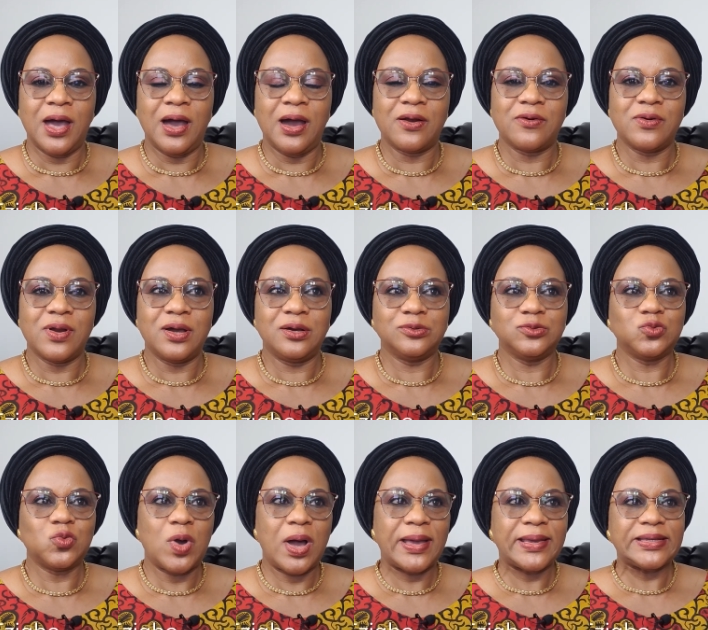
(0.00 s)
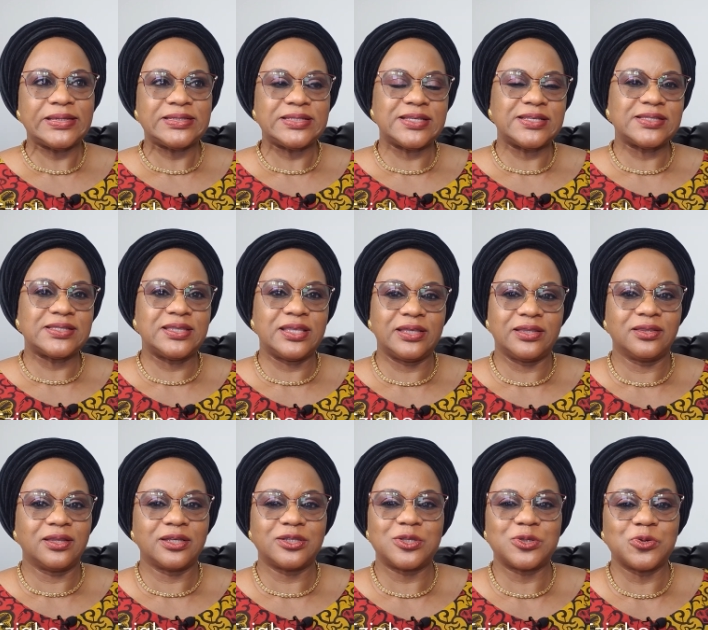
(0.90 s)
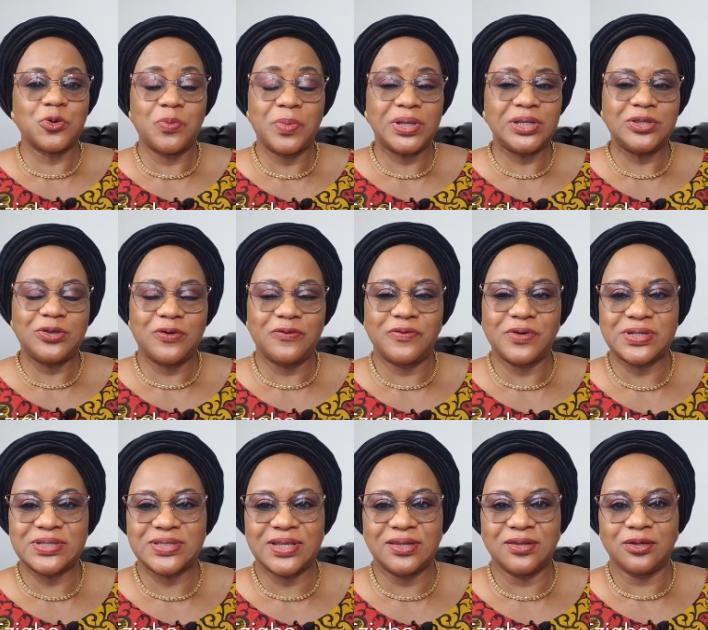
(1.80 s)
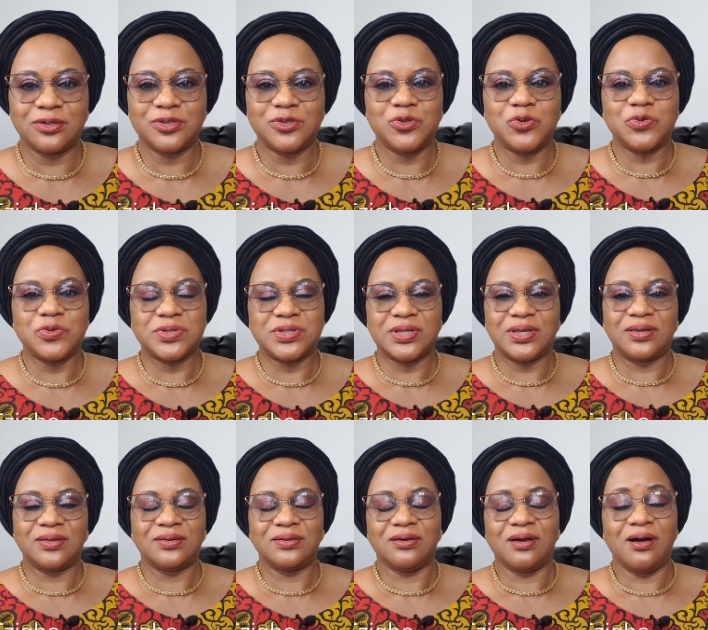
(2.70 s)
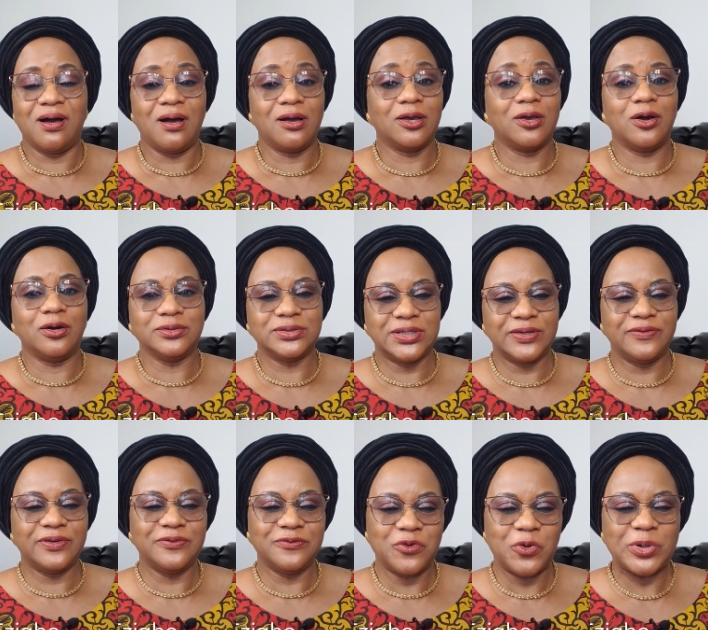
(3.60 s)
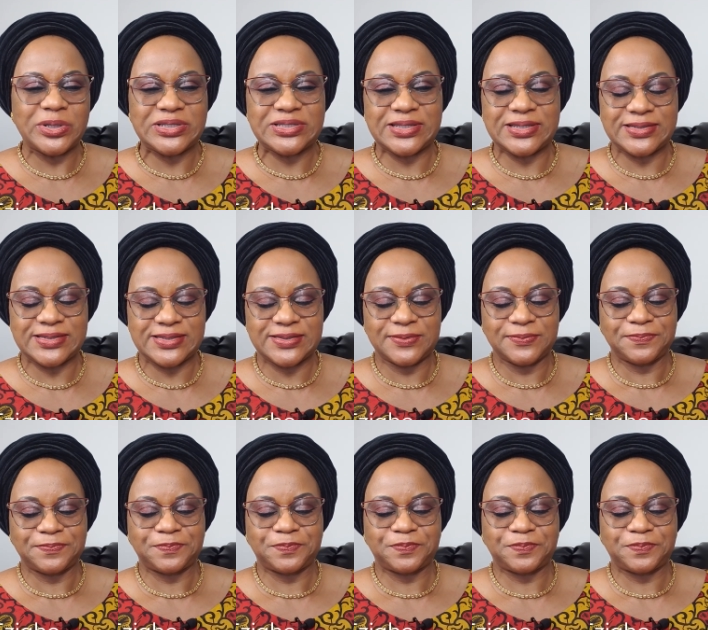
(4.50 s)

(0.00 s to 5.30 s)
around why it is then that so many of us are not using our God-given voices.